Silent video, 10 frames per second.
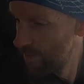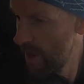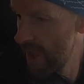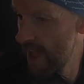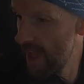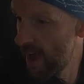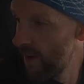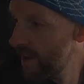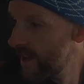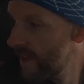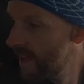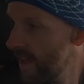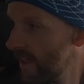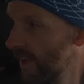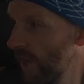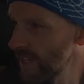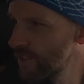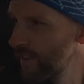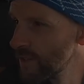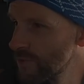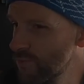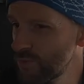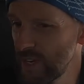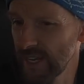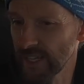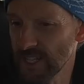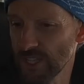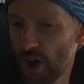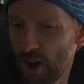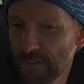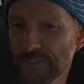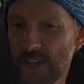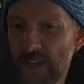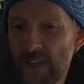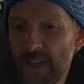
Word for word: Wow. Clutch feels really soft.